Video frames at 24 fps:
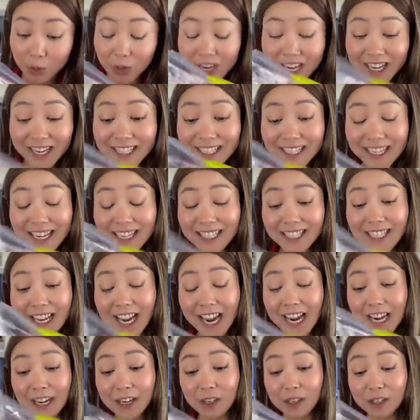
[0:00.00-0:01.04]
or in its
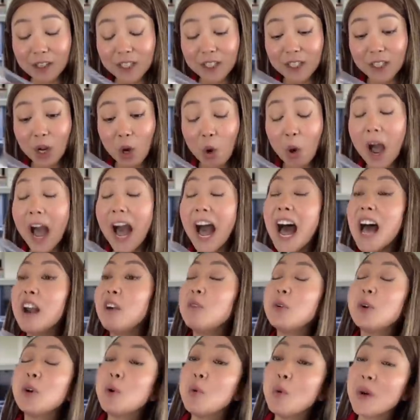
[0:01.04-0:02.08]
containers, so I
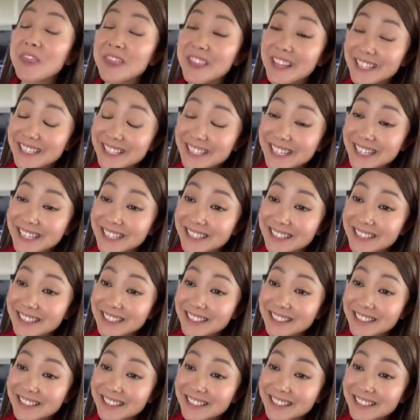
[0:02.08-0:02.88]
don't know what this is.